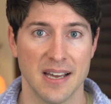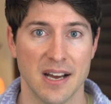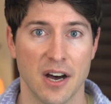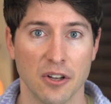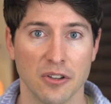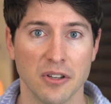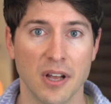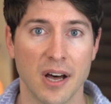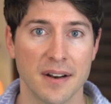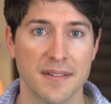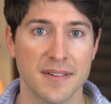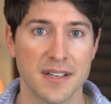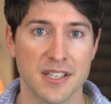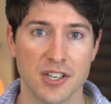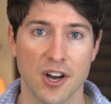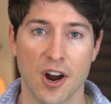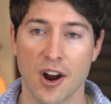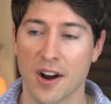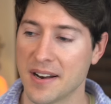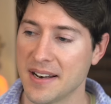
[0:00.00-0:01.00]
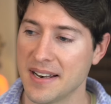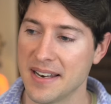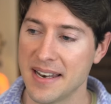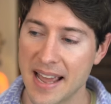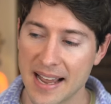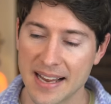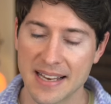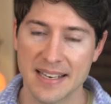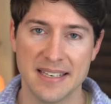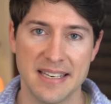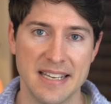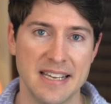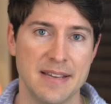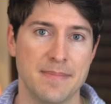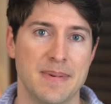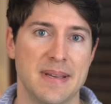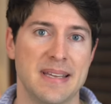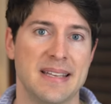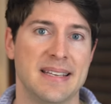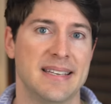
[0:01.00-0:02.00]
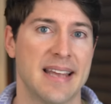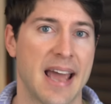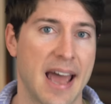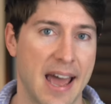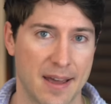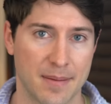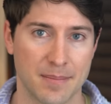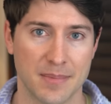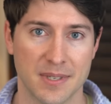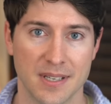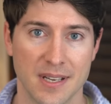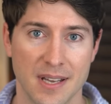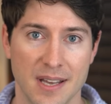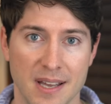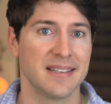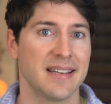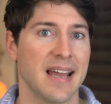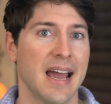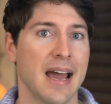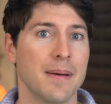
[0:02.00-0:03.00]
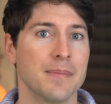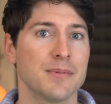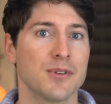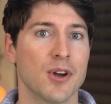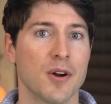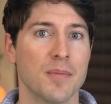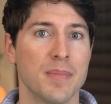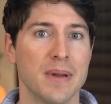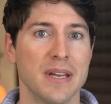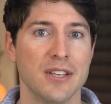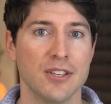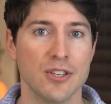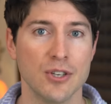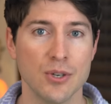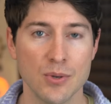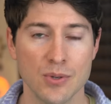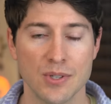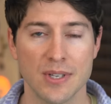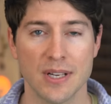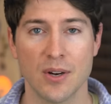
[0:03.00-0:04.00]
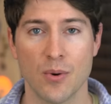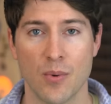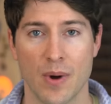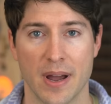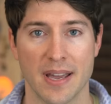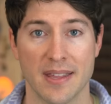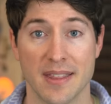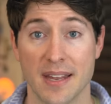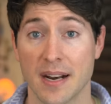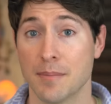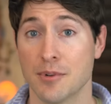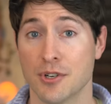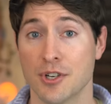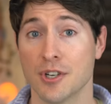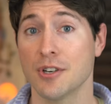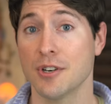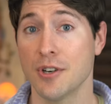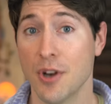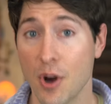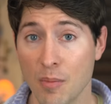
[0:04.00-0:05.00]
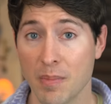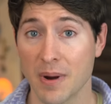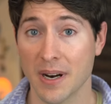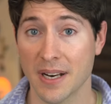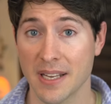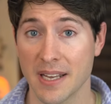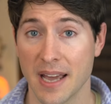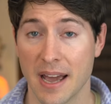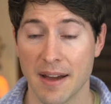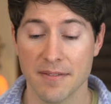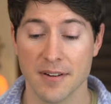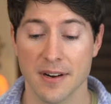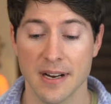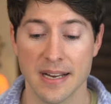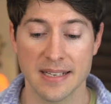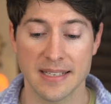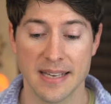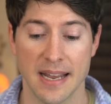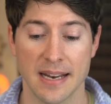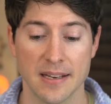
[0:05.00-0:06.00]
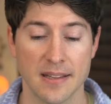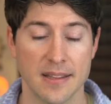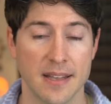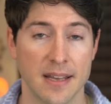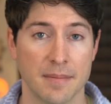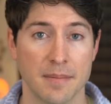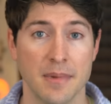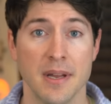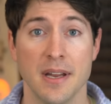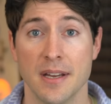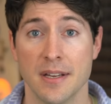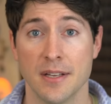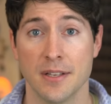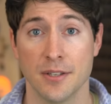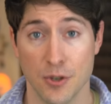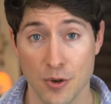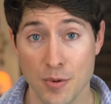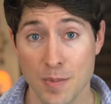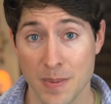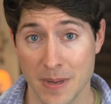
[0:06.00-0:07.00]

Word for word: a lot of us are neck deep in tabs, and tabs are being used in a way that I'm sure nobody ever intended them to